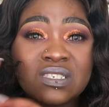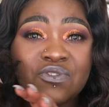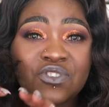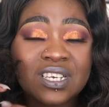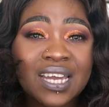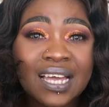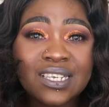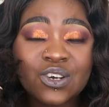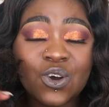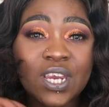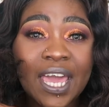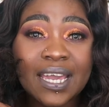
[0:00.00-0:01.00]
different color
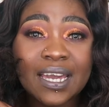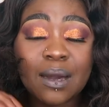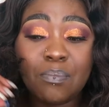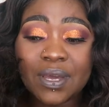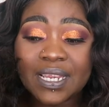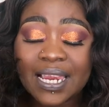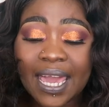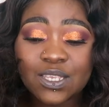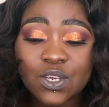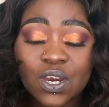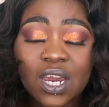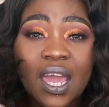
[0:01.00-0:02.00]
or like a bit
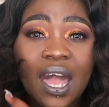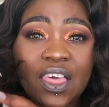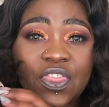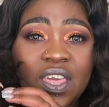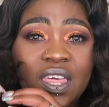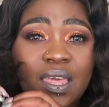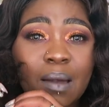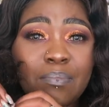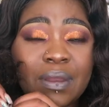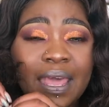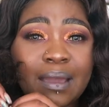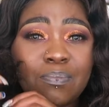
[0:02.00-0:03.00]
lighter, I think they are
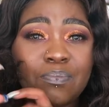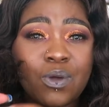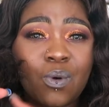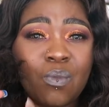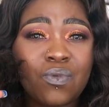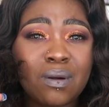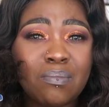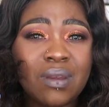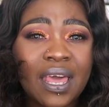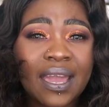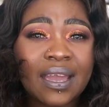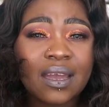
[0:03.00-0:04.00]
black, the one with the
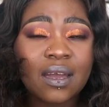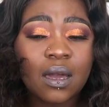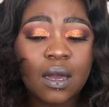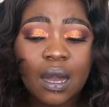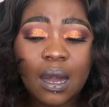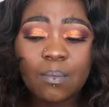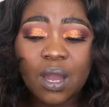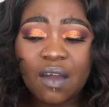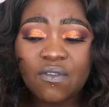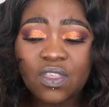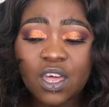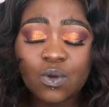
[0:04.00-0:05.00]
black
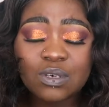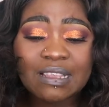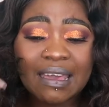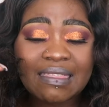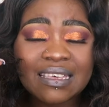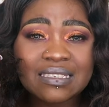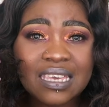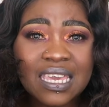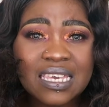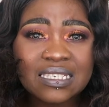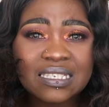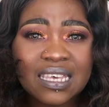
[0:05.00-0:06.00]
cover that looks like this
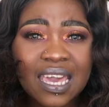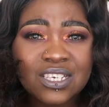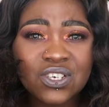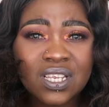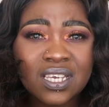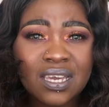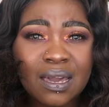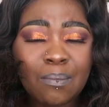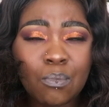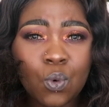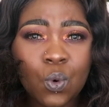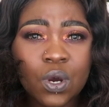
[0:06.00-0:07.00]
is actually a
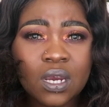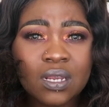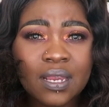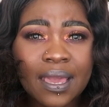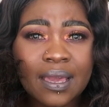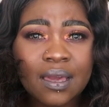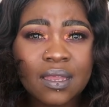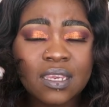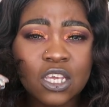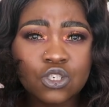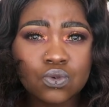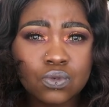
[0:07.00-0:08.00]
more like
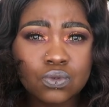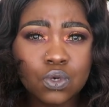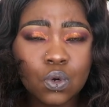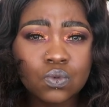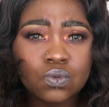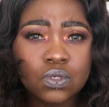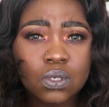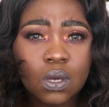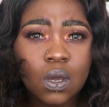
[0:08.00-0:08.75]
natural toned